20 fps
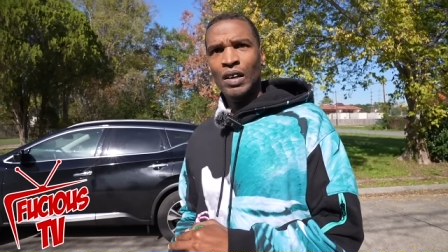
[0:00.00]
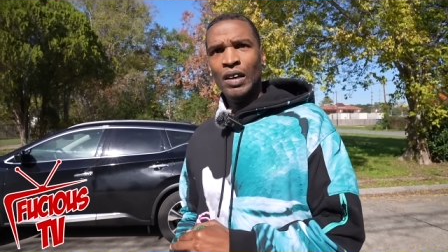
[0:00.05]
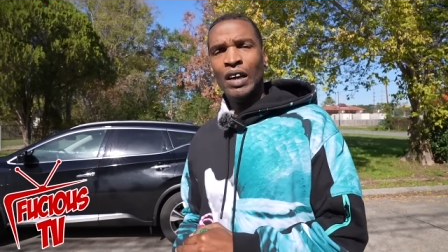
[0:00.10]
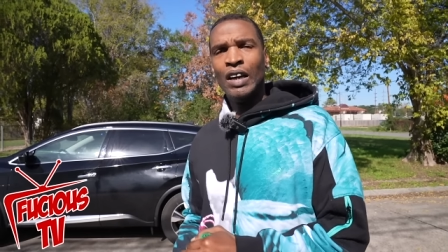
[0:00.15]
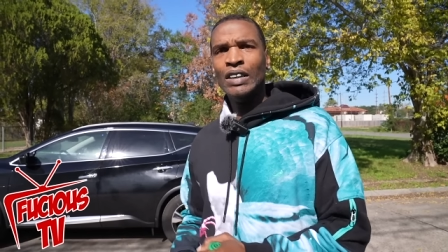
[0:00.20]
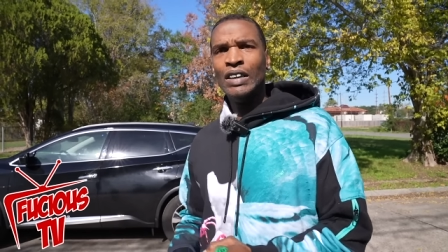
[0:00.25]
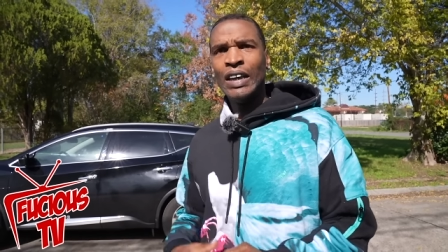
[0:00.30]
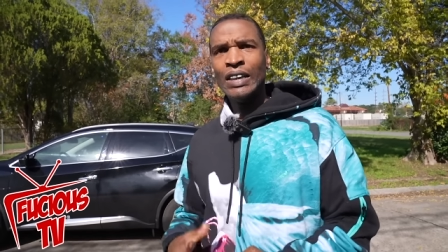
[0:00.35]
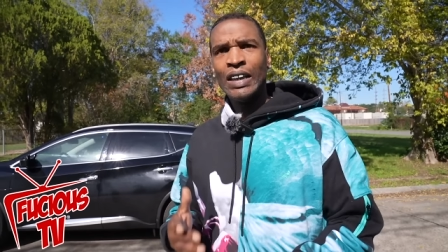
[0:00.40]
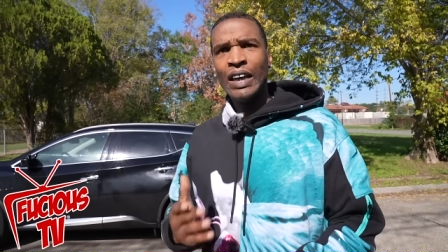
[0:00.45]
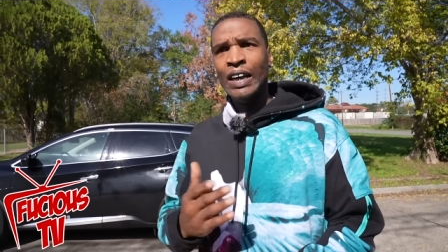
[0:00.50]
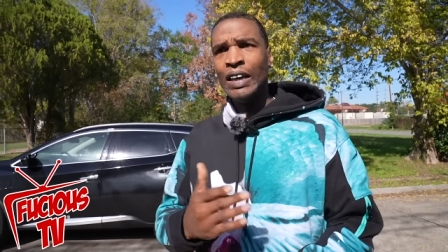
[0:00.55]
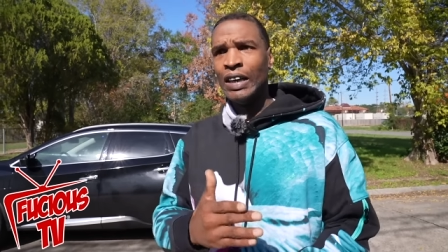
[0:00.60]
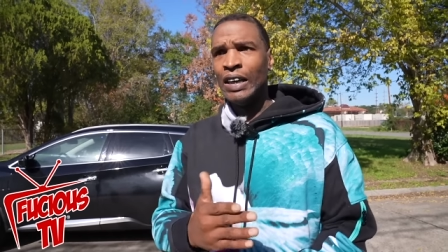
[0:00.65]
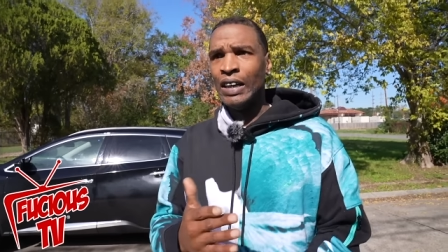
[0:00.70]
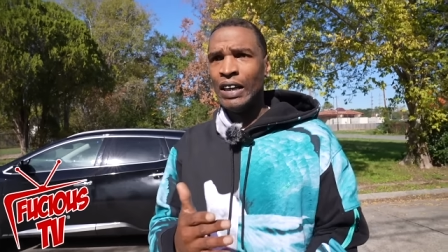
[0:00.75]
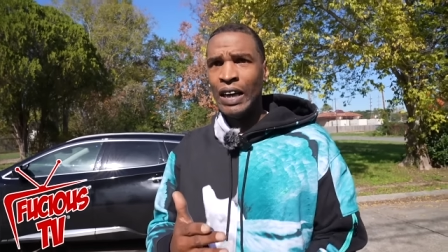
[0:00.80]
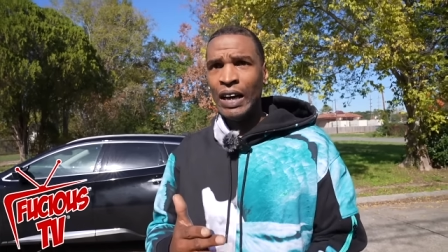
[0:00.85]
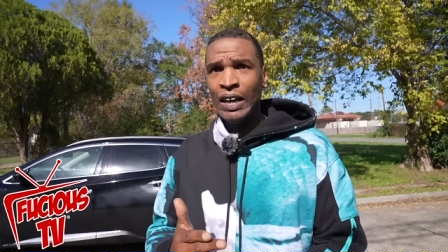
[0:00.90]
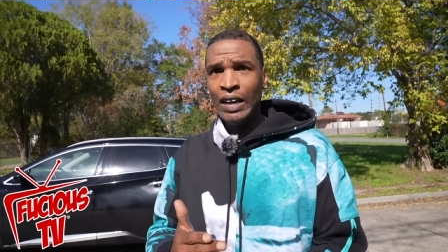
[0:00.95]
Cause at the end
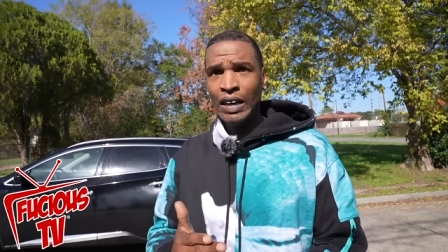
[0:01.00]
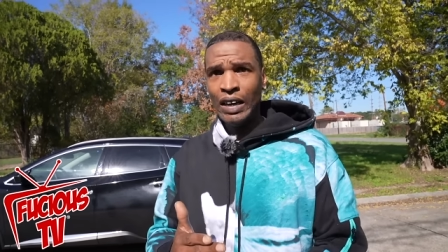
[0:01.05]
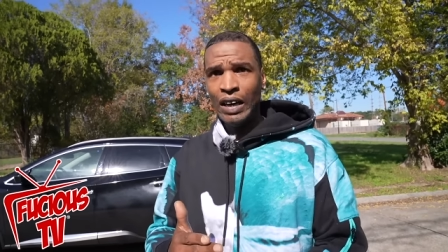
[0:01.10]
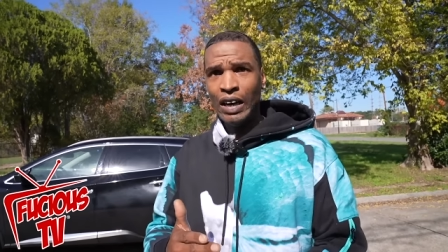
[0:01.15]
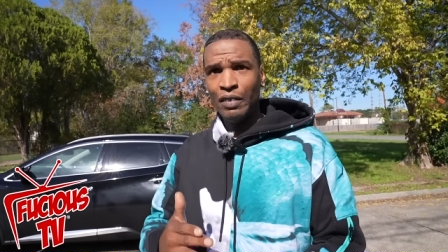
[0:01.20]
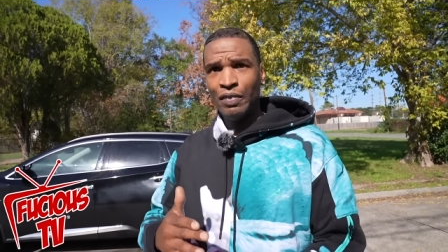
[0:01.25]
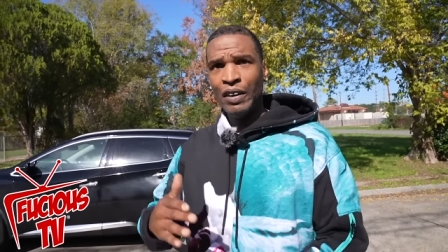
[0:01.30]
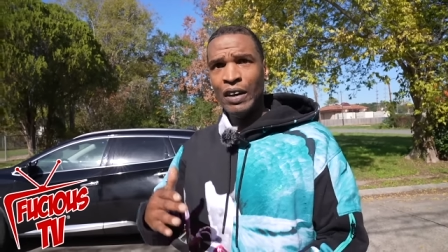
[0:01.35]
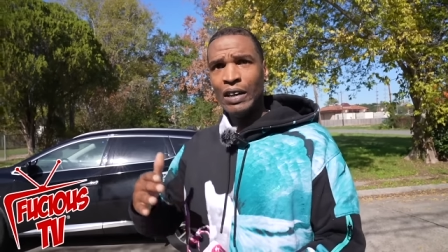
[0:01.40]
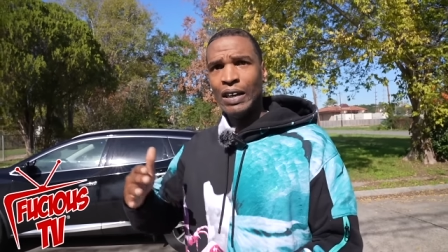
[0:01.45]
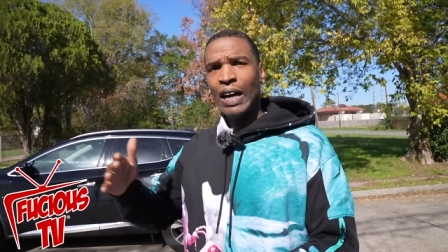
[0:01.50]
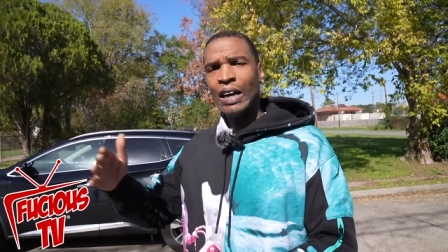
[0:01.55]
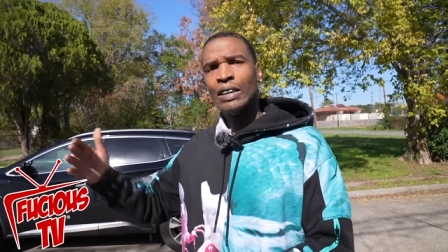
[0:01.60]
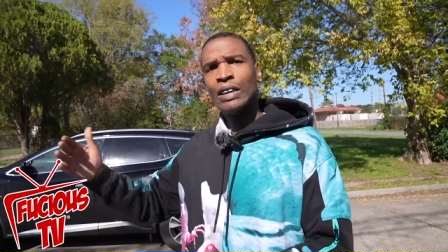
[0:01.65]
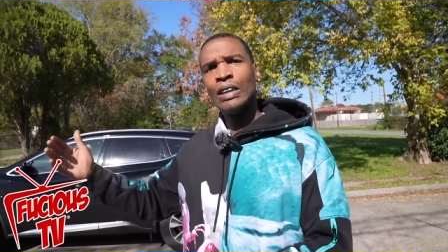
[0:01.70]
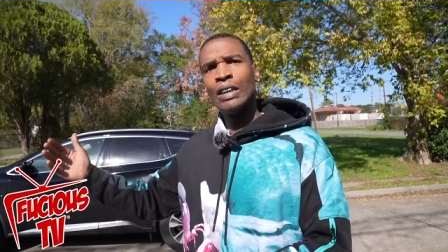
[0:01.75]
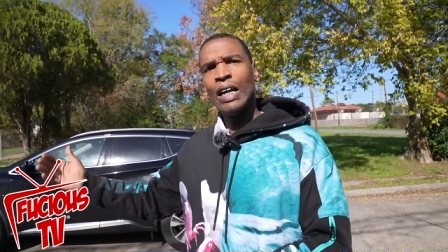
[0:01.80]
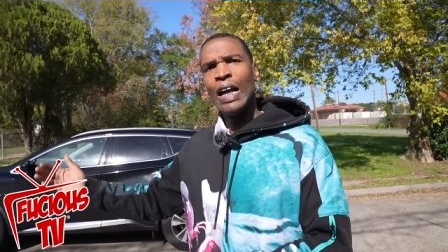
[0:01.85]
of the day, if he that's his